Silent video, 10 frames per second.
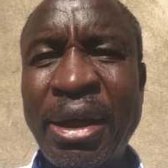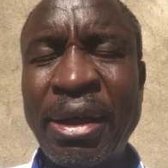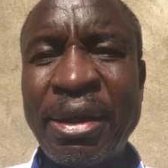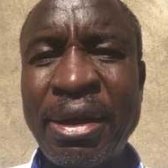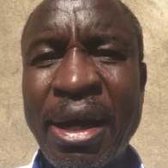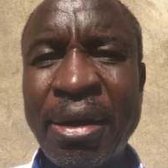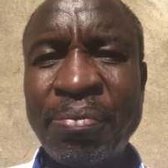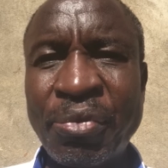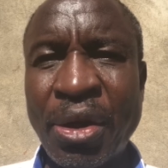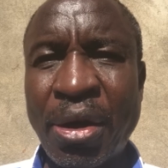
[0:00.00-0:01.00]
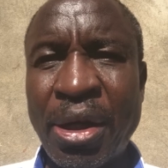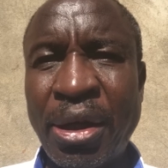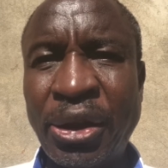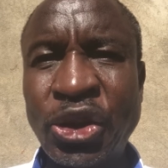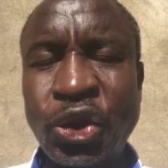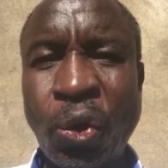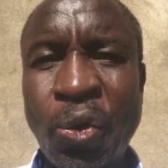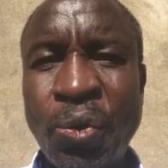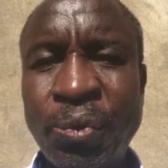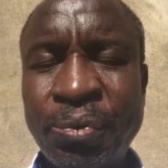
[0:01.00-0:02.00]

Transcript: leader in Sonu.